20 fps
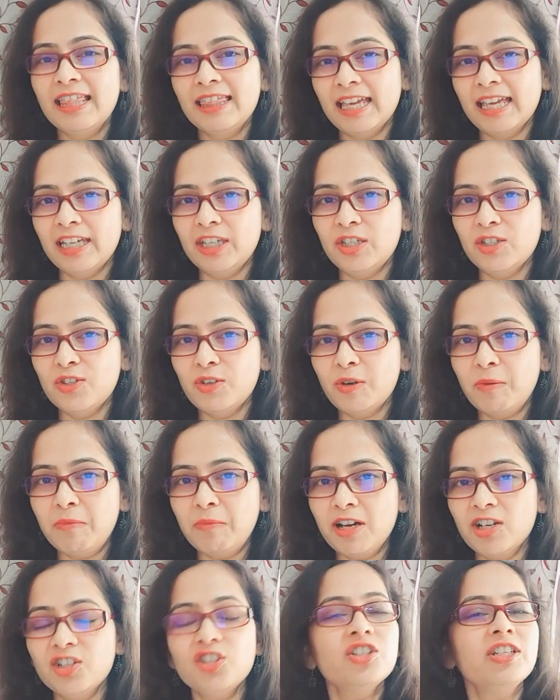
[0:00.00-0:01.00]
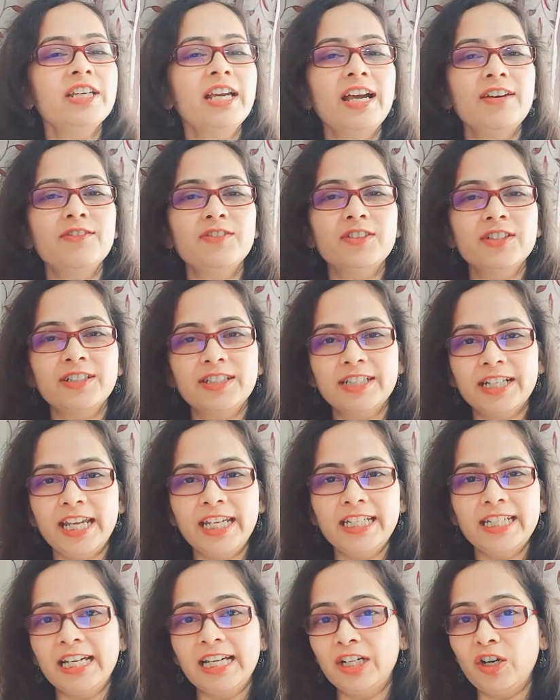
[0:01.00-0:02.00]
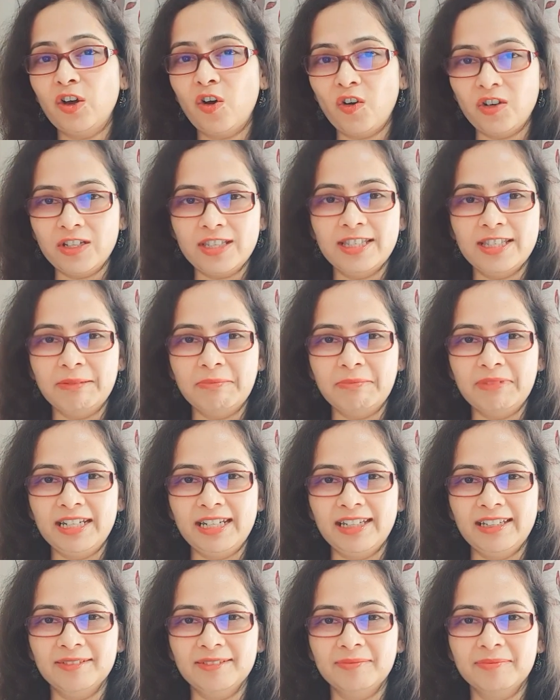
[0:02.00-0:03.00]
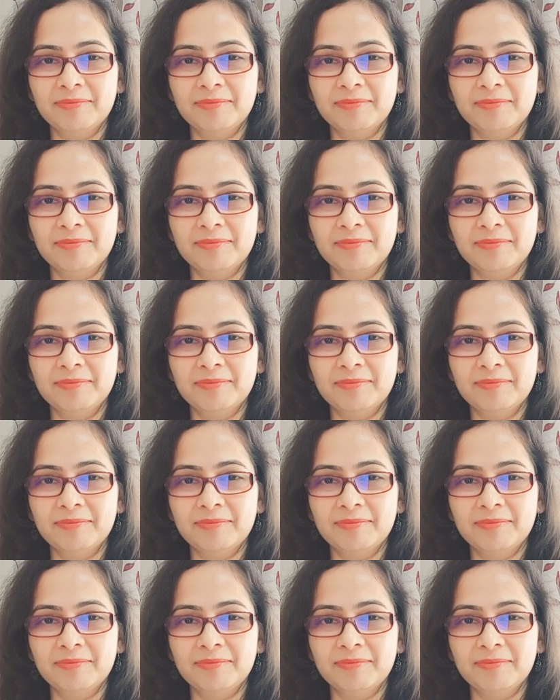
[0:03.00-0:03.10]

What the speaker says: Thank you so much. Have a great and awesome day.